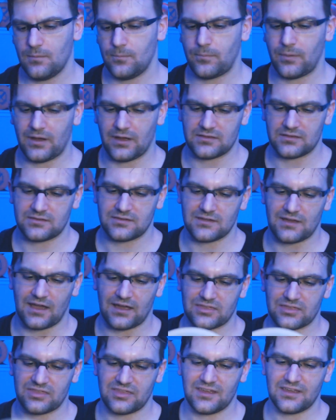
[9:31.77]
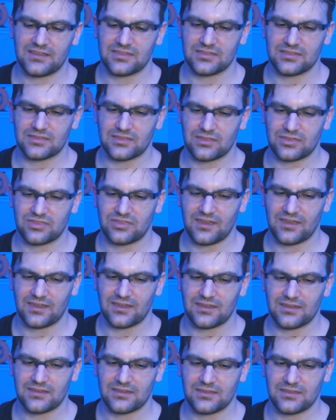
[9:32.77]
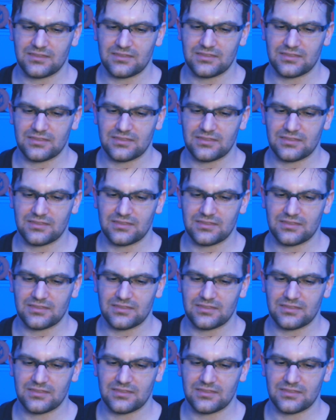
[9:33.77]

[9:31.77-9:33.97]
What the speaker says: But I think the thing